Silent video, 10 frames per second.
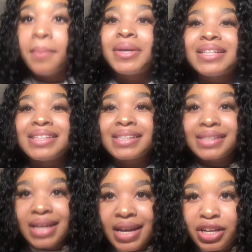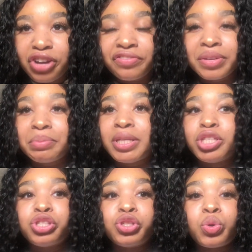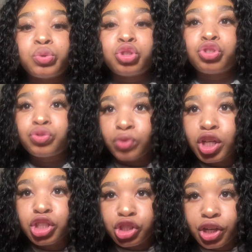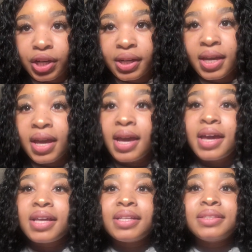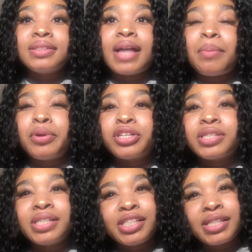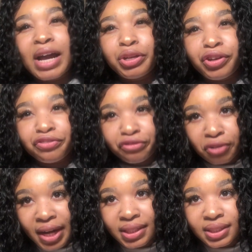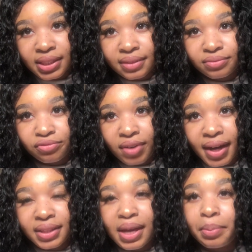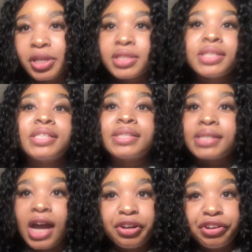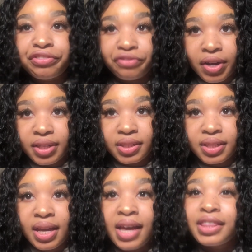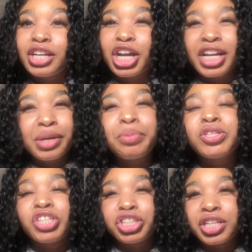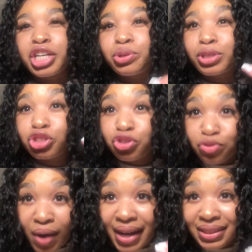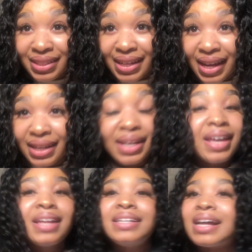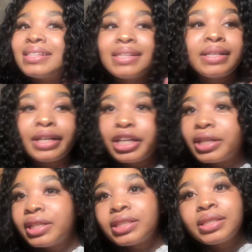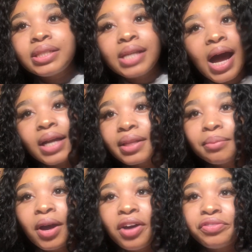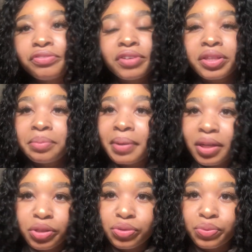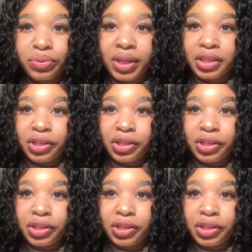but instead of it being so structured, that person is now your friend, right? That person is now your friend. They're in a position that you are trying to get. Not saying that you're gonna just knock them off of the pedestal that